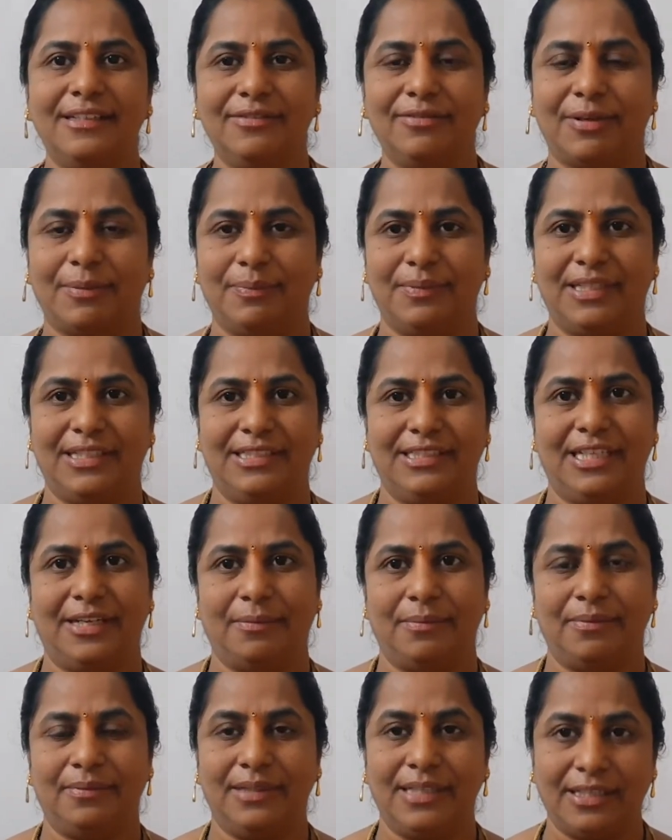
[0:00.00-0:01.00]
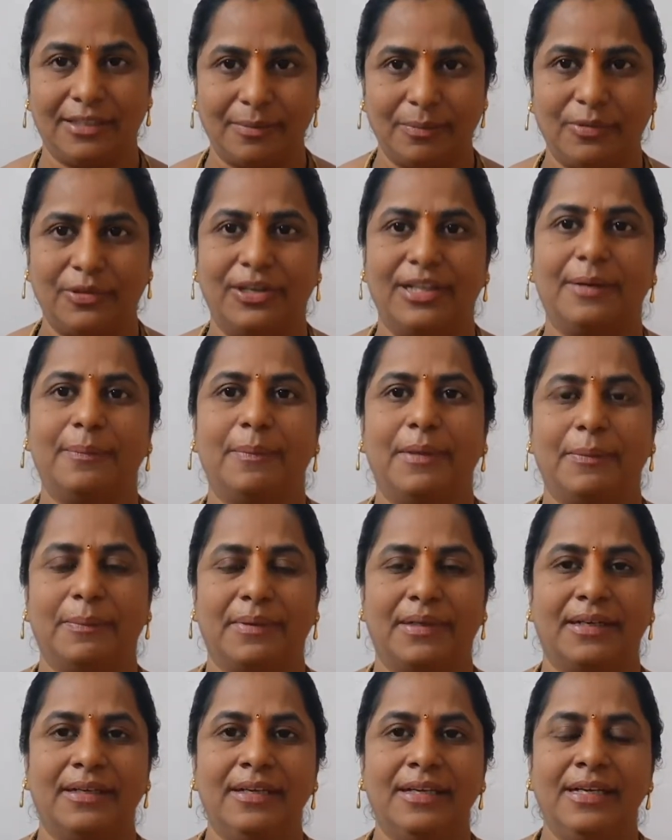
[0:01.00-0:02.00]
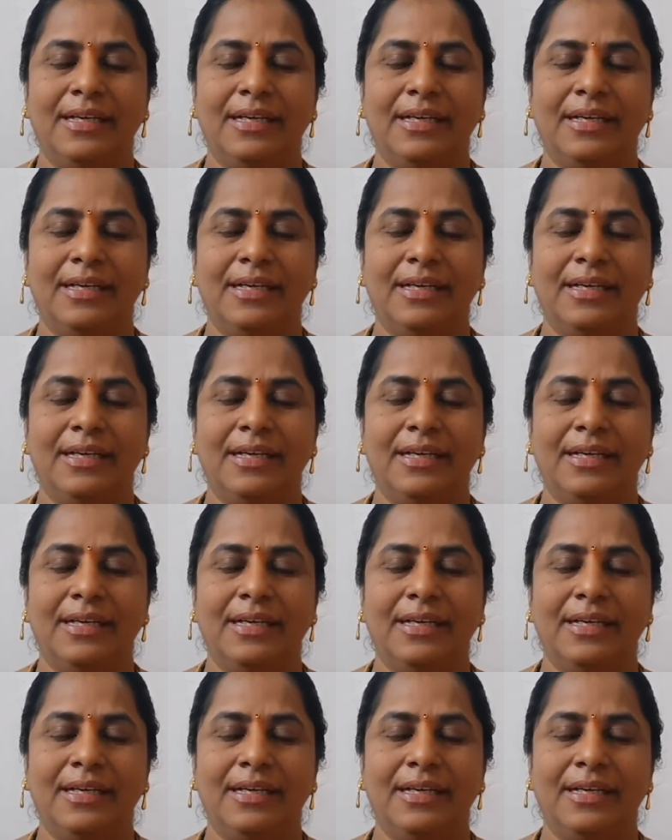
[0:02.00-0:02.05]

from that chapter, that model paper.